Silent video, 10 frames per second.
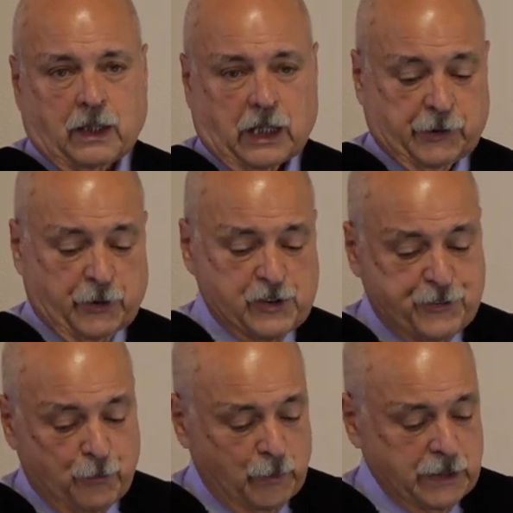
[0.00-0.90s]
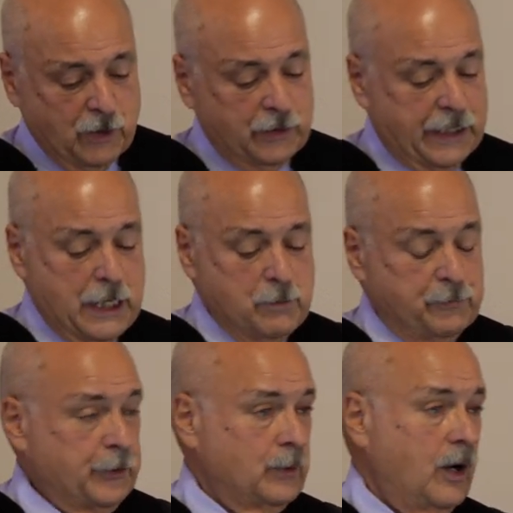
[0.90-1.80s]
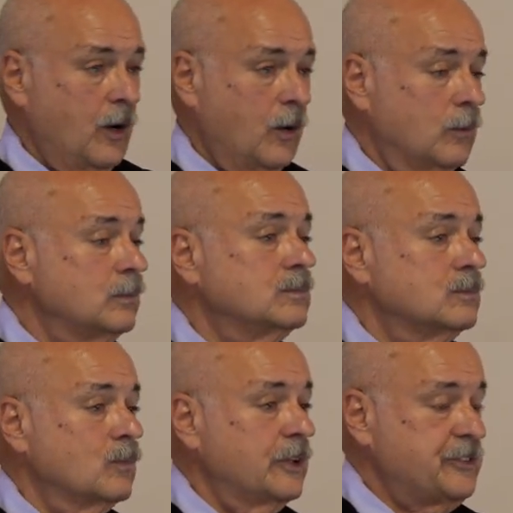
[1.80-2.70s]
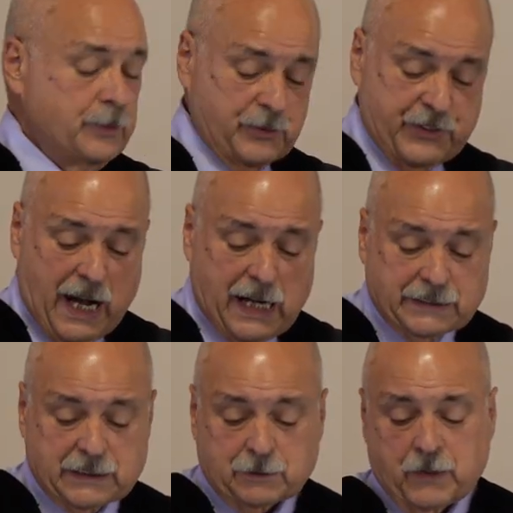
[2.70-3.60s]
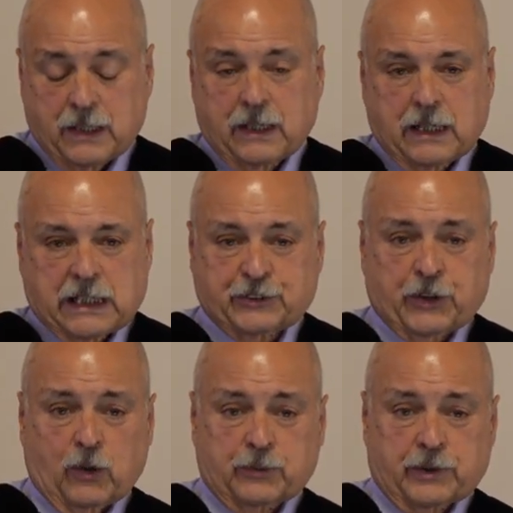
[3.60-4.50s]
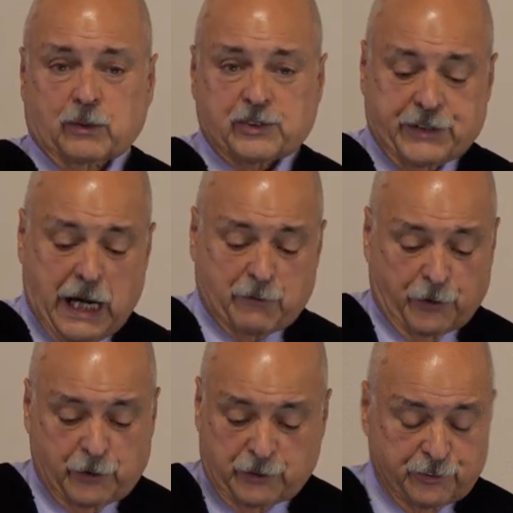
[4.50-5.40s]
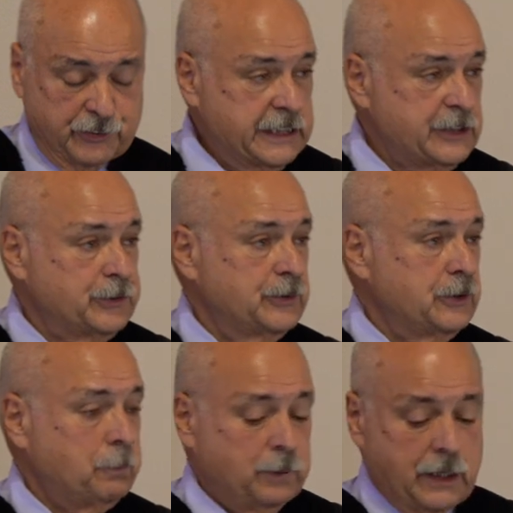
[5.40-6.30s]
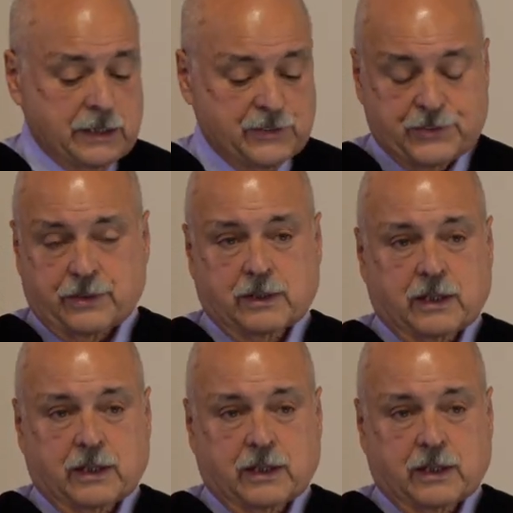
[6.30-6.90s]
A Christian widow came to her home where she was hiding and told her it was time for her to flee to a new place.